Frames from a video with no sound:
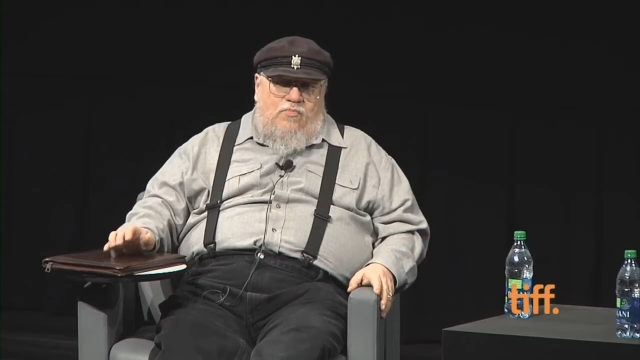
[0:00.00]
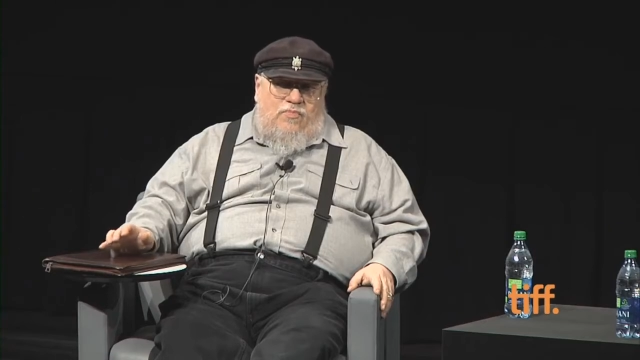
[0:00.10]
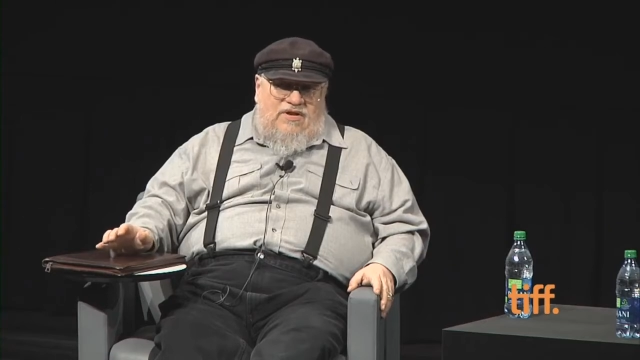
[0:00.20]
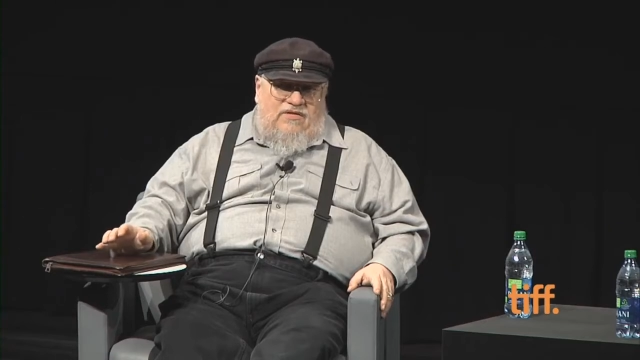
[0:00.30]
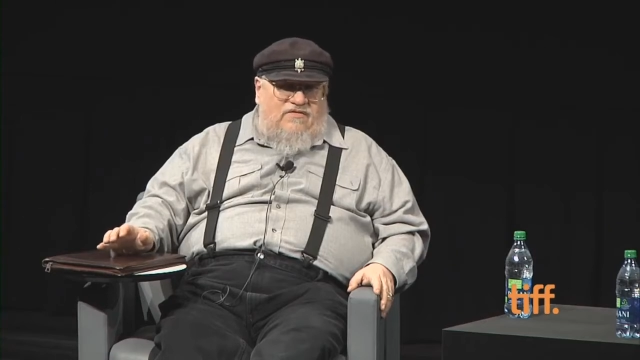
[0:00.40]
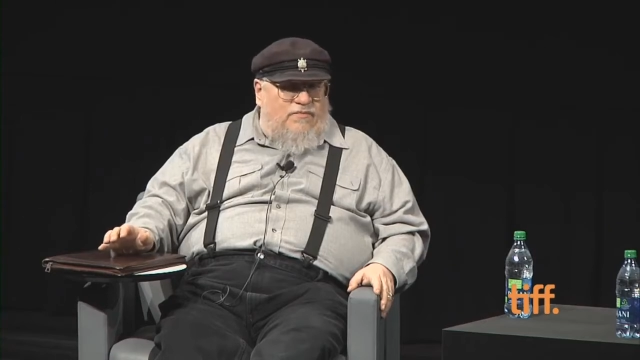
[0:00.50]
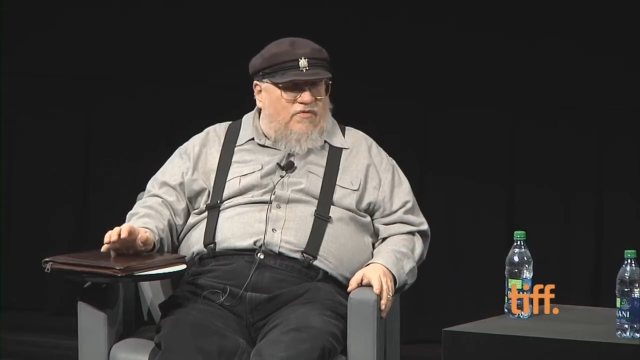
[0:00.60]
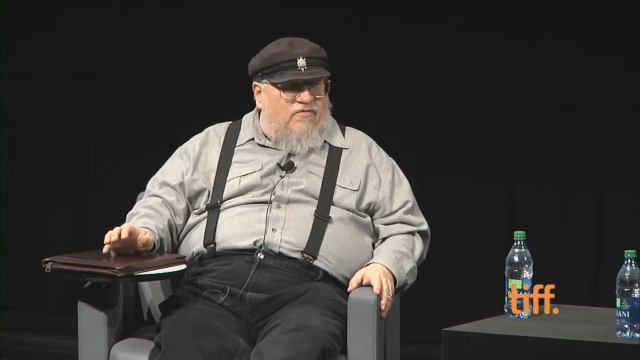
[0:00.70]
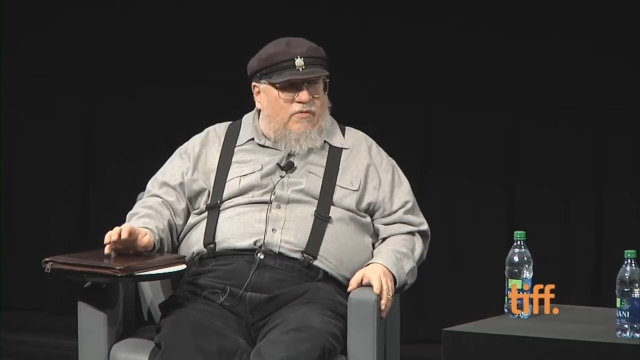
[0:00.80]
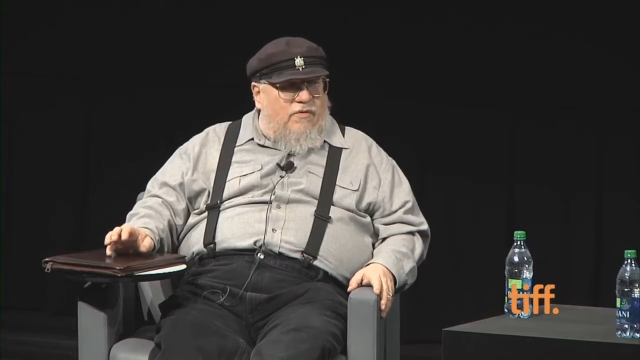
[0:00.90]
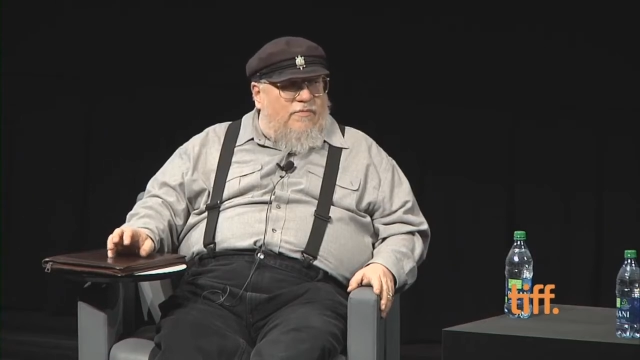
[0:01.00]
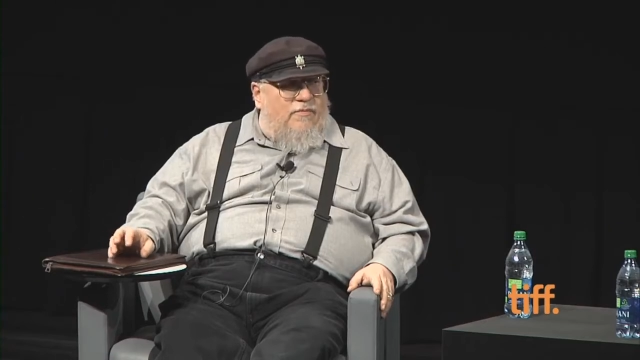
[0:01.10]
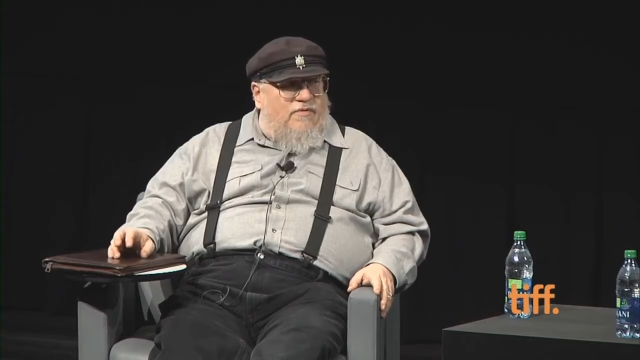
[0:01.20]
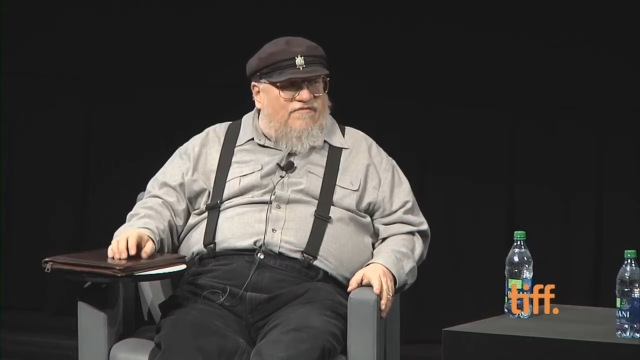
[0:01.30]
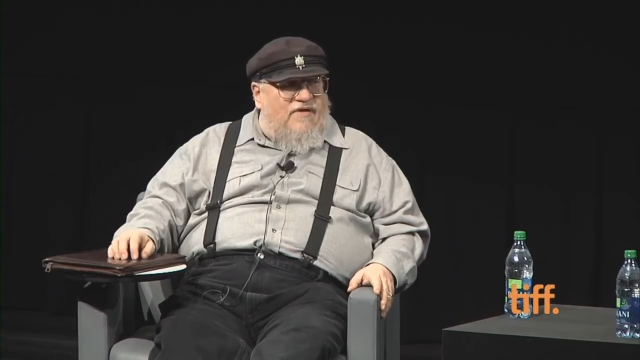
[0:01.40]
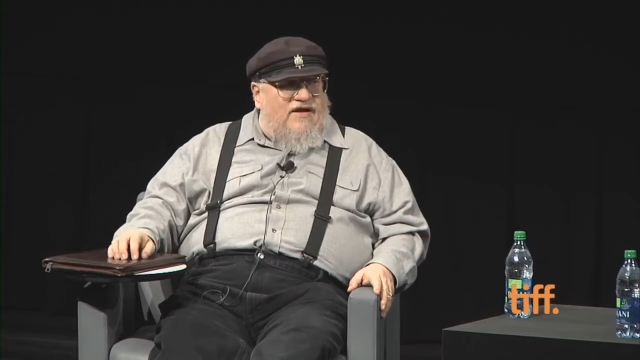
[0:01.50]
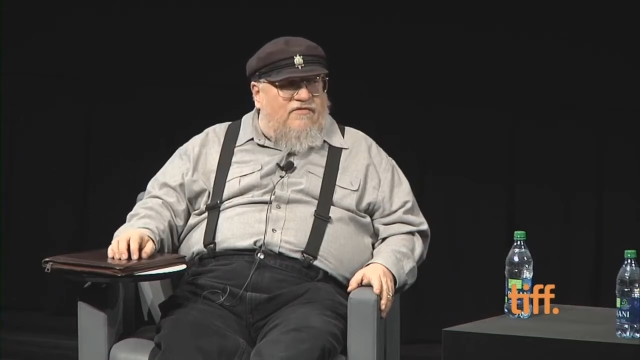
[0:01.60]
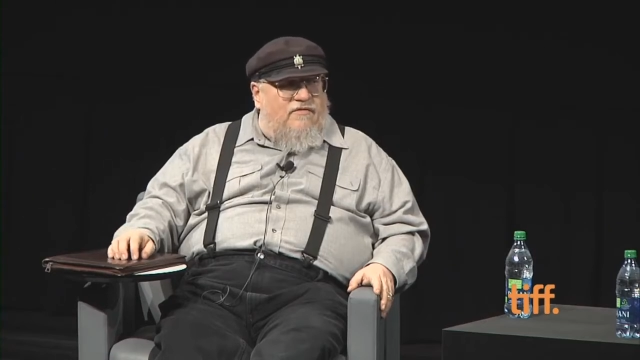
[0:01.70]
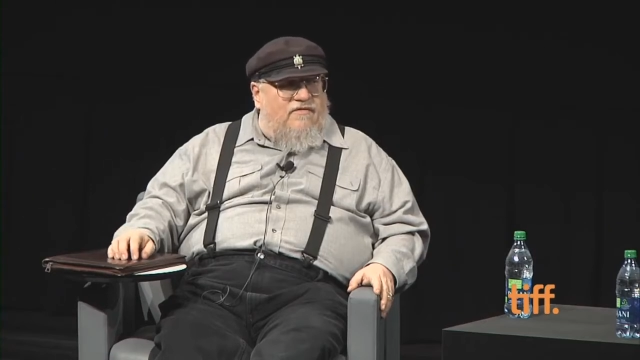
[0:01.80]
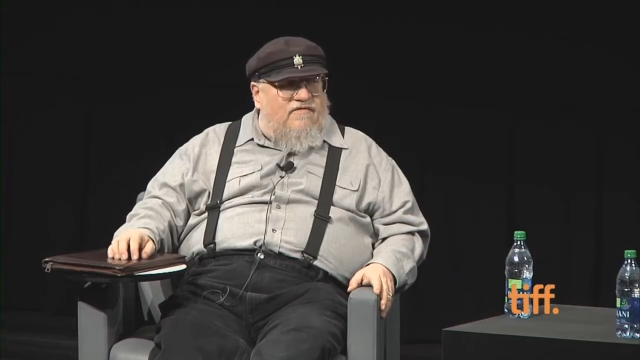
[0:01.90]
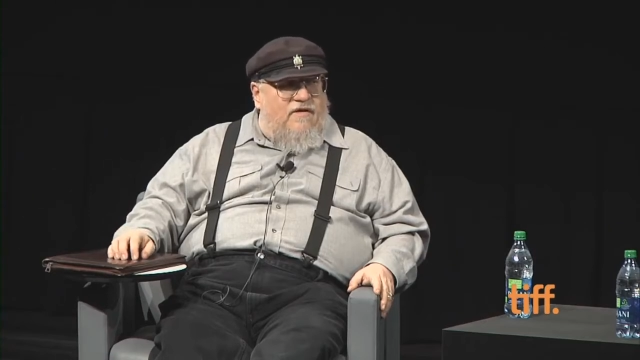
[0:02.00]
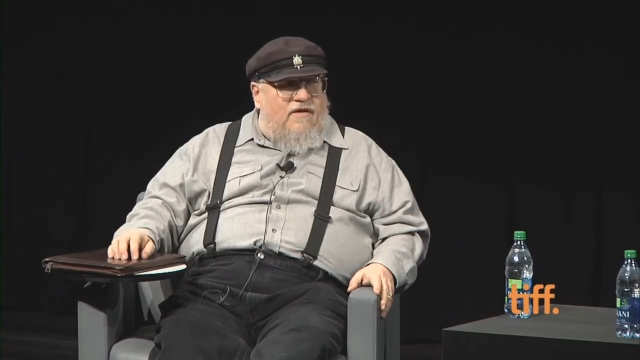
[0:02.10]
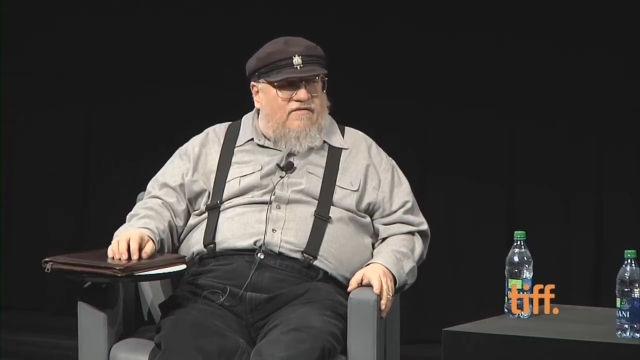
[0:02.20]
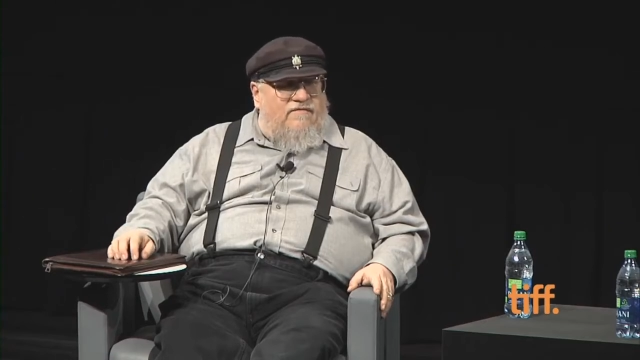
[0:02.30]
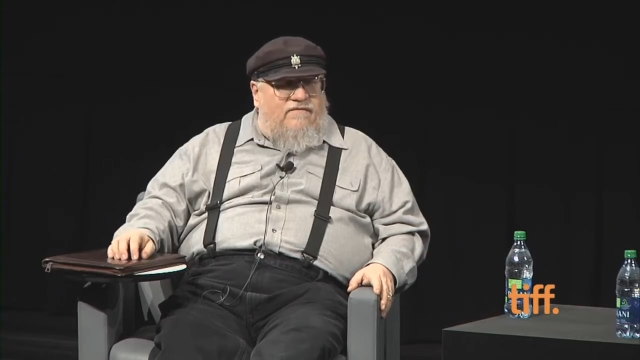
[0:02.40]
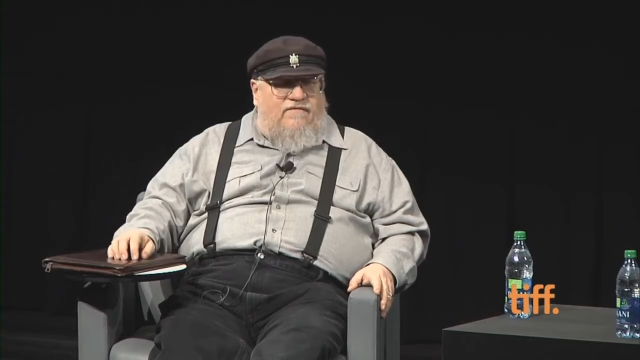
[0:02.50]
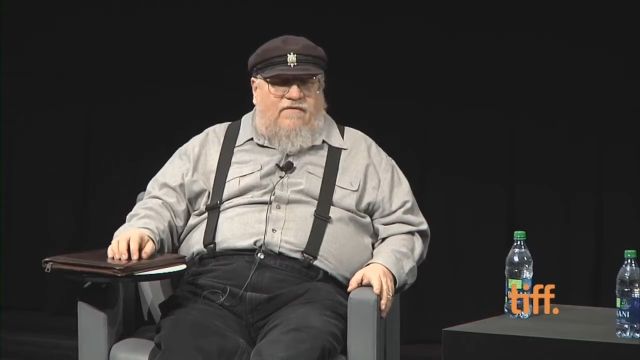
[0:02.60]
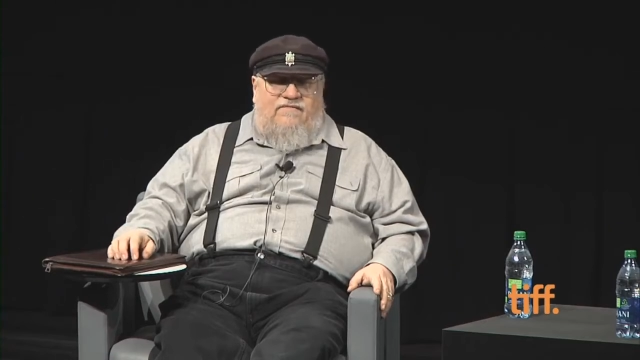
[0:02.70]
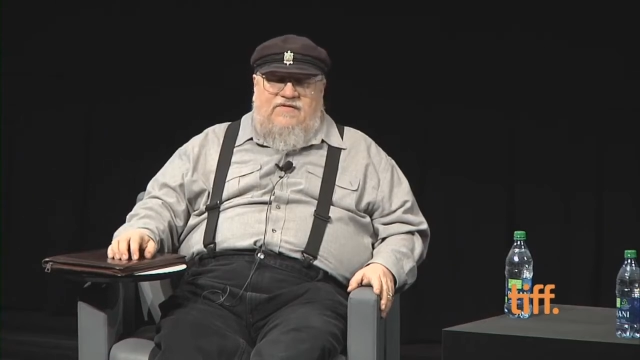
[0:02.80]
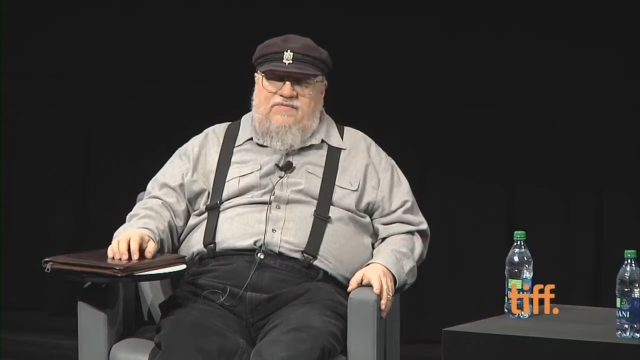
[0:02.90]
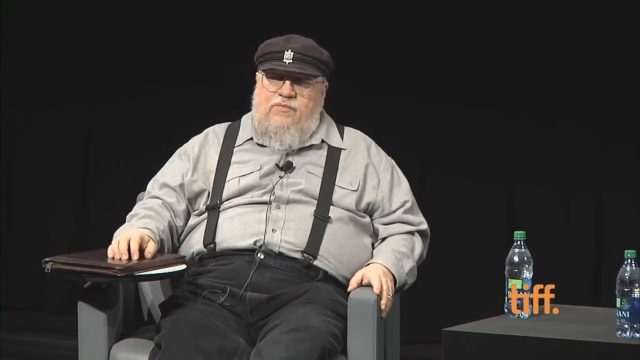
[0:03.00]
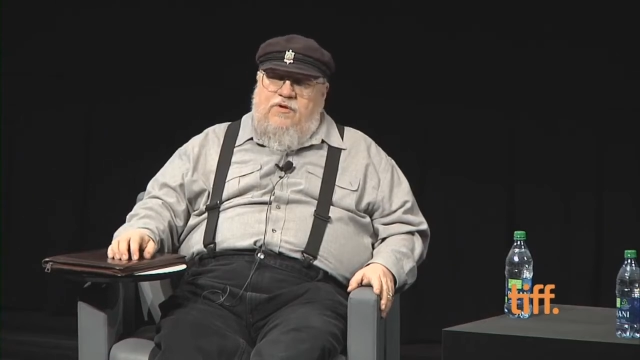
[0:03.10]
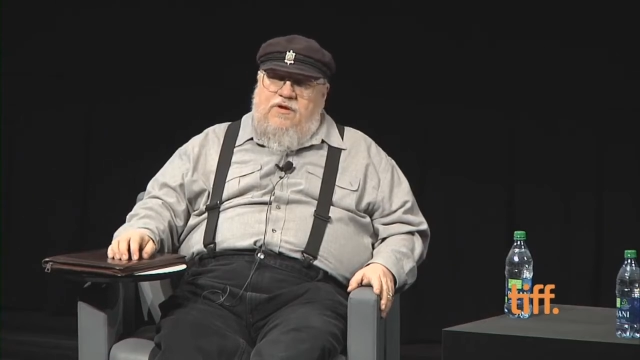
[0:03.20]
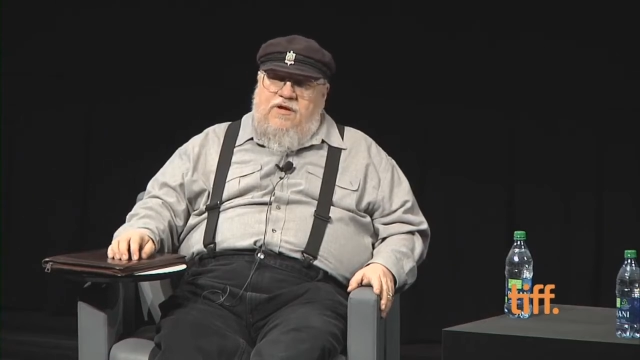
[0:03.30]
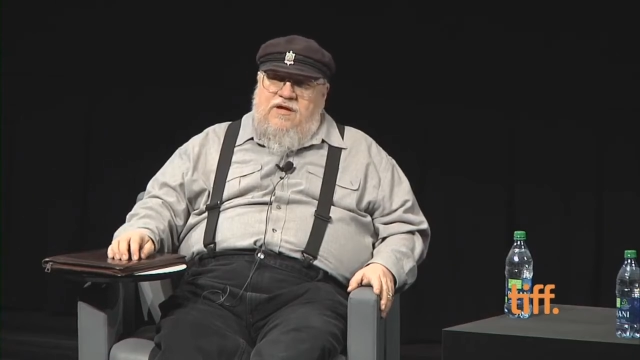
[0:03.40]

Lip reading: But those books were a fraction of the size of this book.